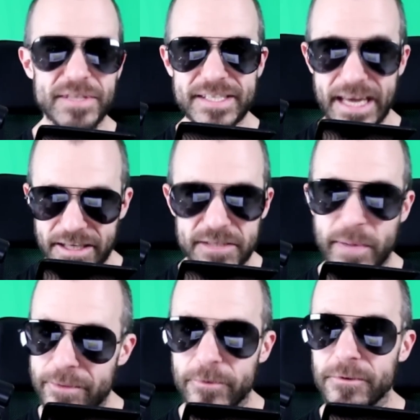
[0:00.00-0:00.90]

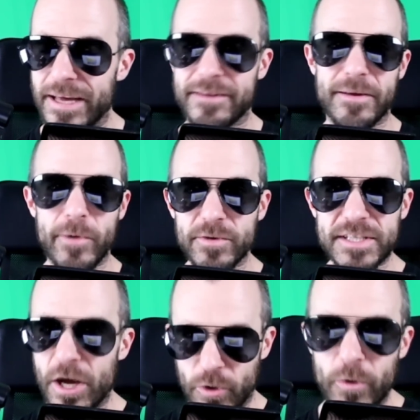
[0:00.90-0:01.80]
salespeople, like the most
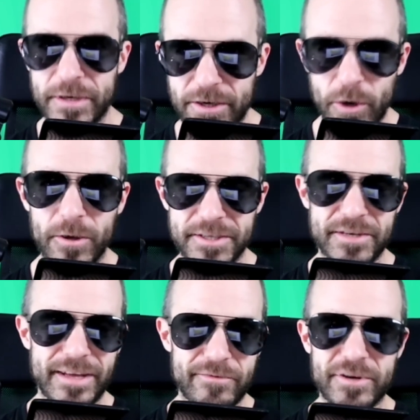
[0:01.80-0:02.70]
annoying calls
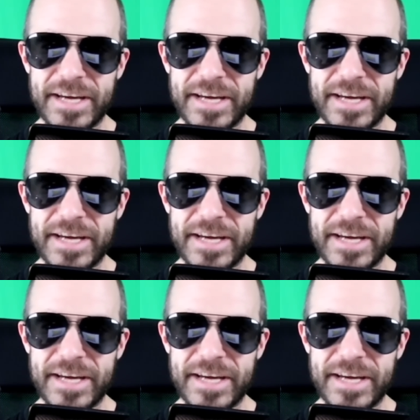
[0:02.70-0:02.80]
you'll ever